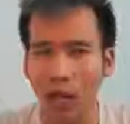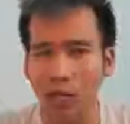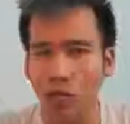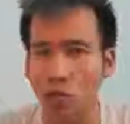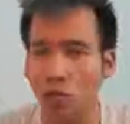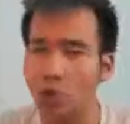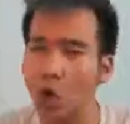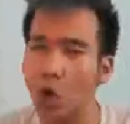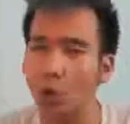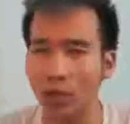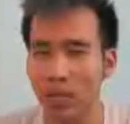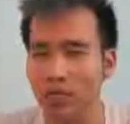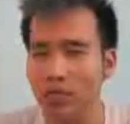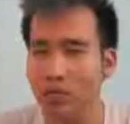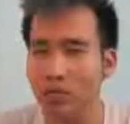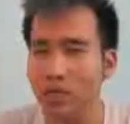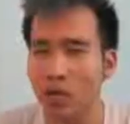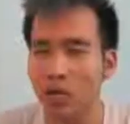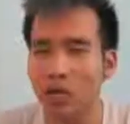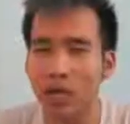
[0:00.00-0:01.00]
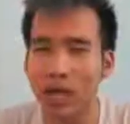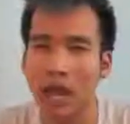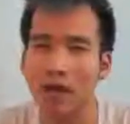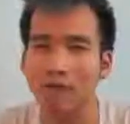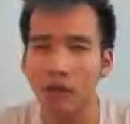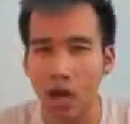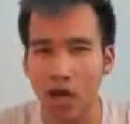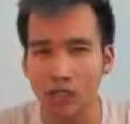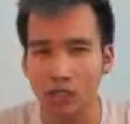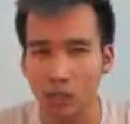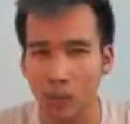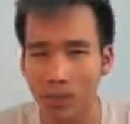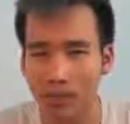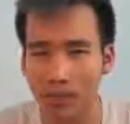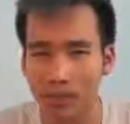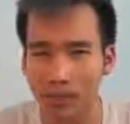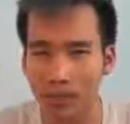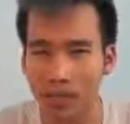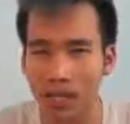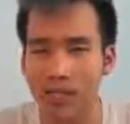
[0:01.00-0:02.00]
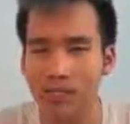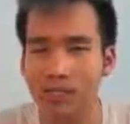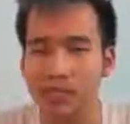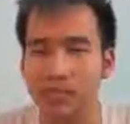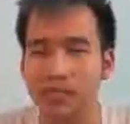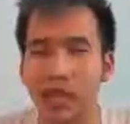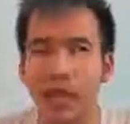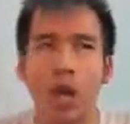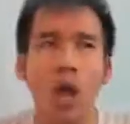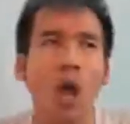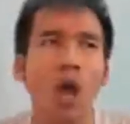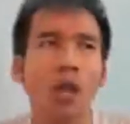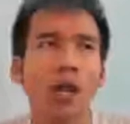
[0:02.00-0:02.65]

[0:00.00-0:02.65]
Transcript: and you don't necessarily have consequences against it.